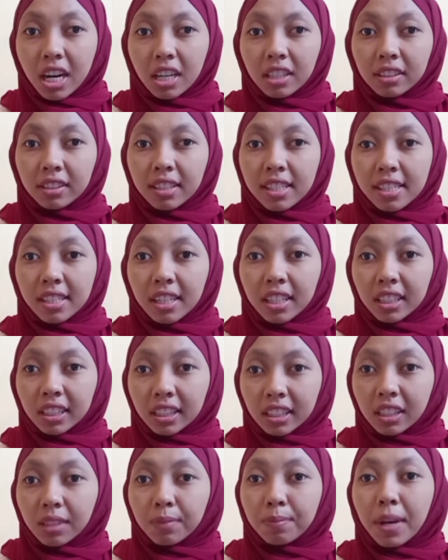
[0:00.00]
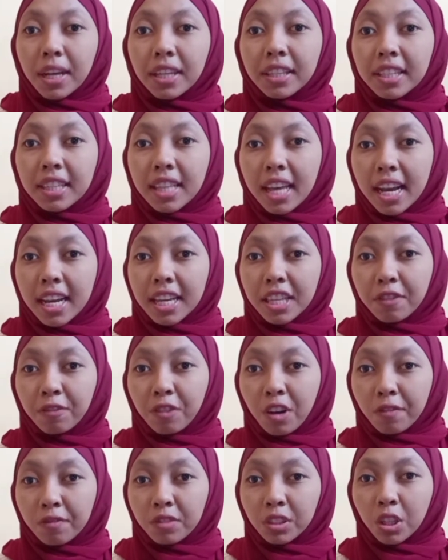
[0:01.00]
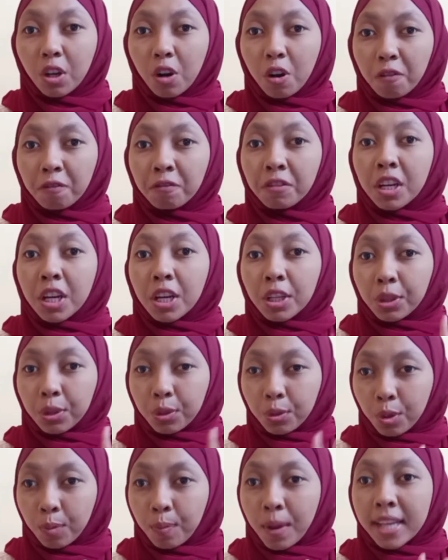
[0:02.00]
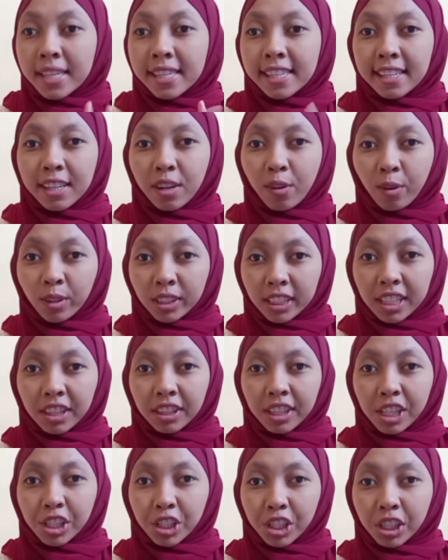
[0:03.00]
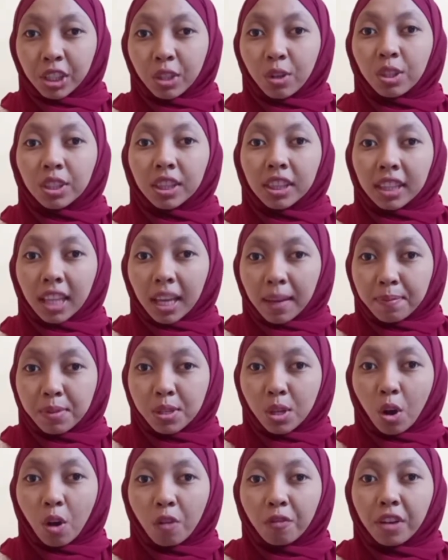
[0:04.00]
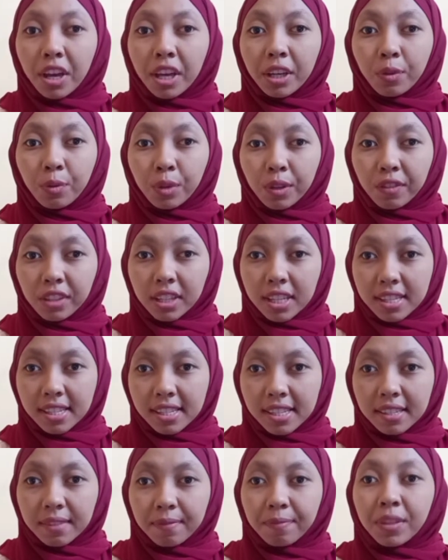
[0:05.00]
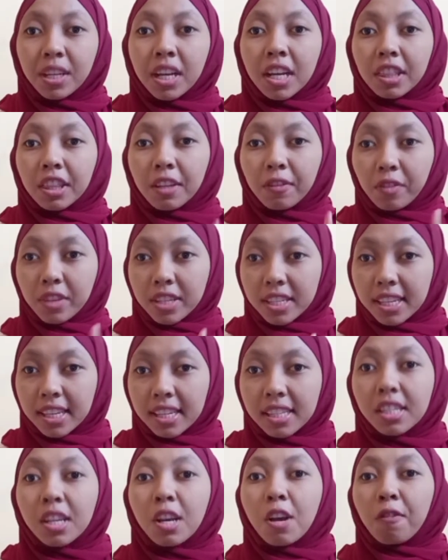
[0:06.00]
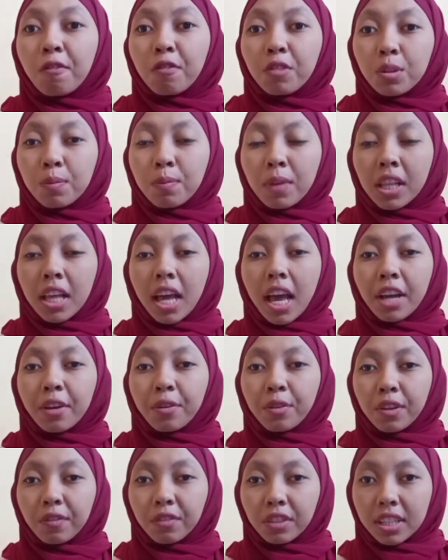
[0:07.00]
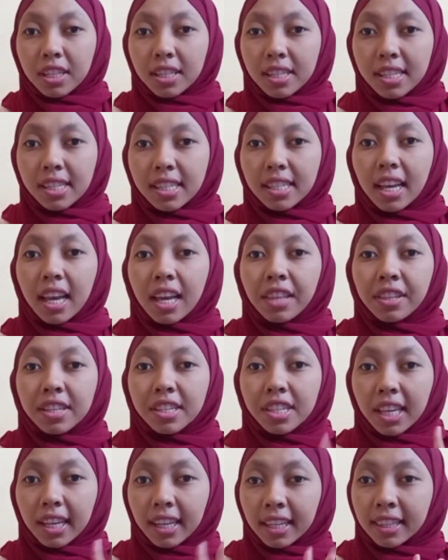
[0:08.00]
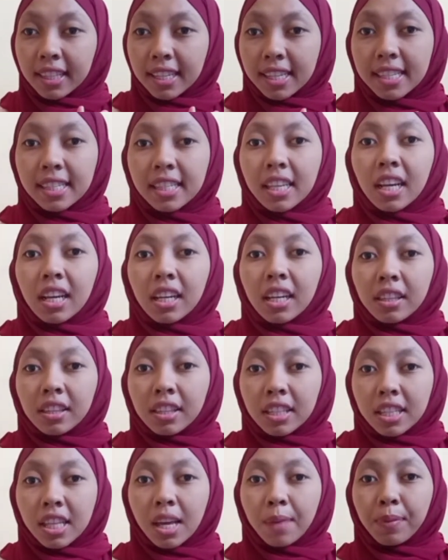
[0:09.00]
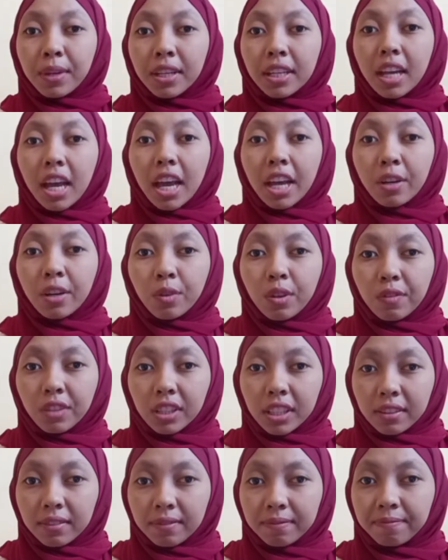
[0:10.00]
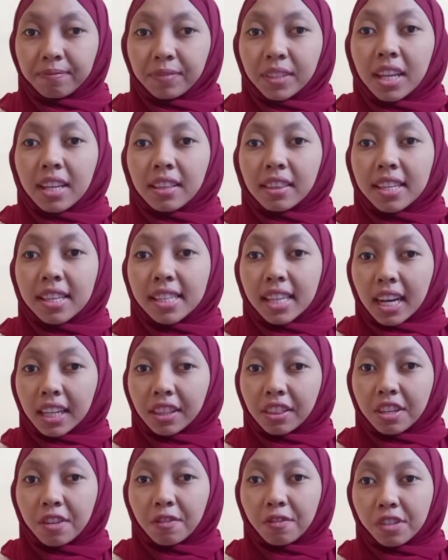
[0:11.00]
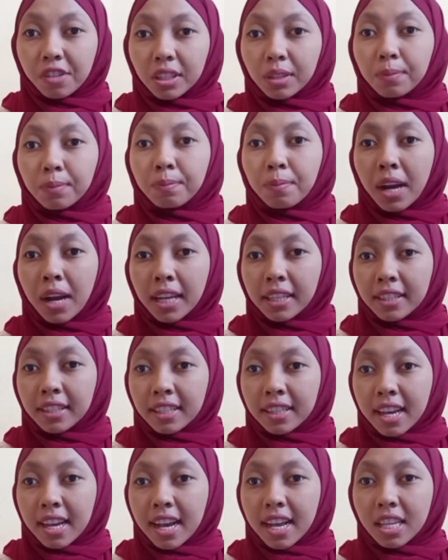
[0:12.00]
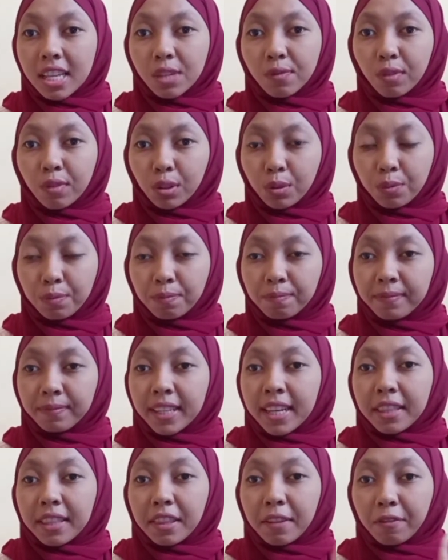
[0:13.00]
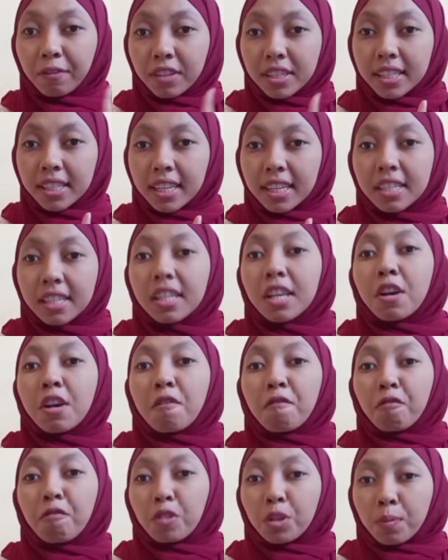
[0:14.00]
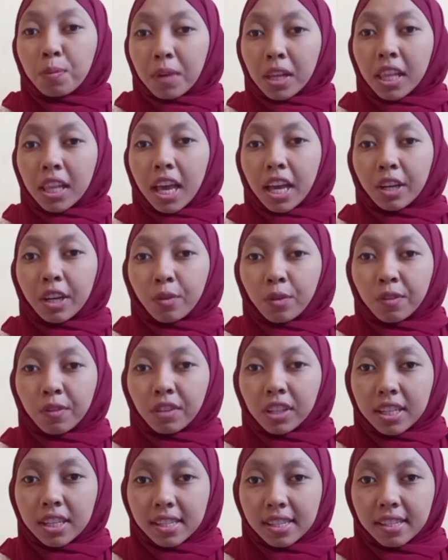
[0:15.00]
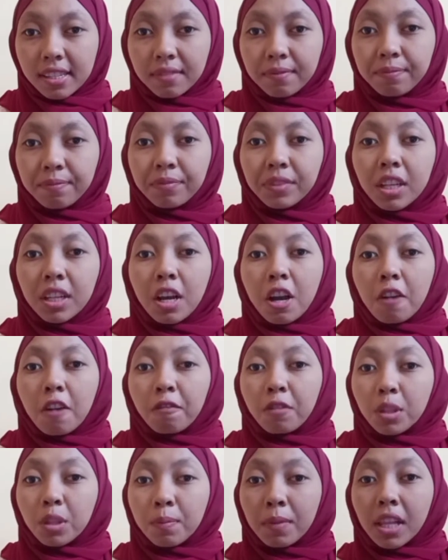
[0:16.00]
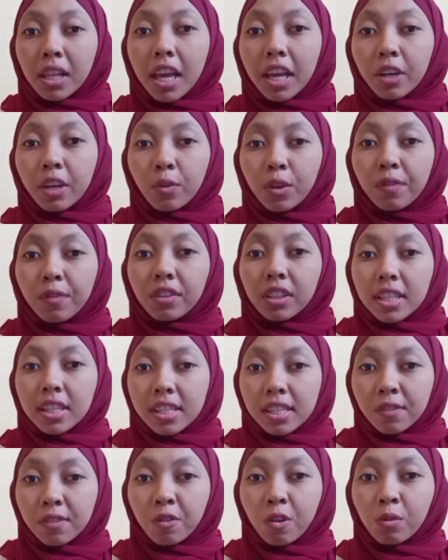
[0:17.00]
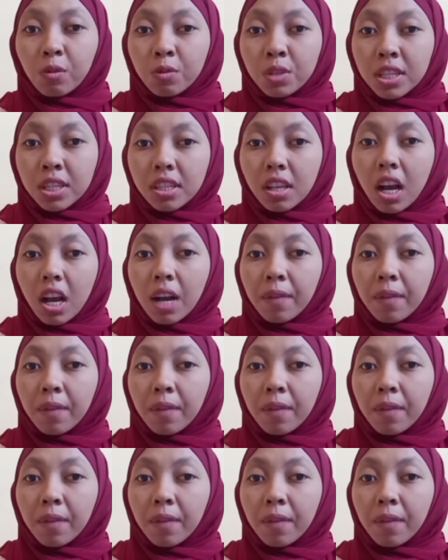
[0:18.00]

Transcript: are discarded by NIDA in favor of two basic orientation or types of equivalence. The first is formal equivalence and the second is dynamic equivalence. These are defined by NIDA as follows. The first is formal equivalence. Formal equivalence focuses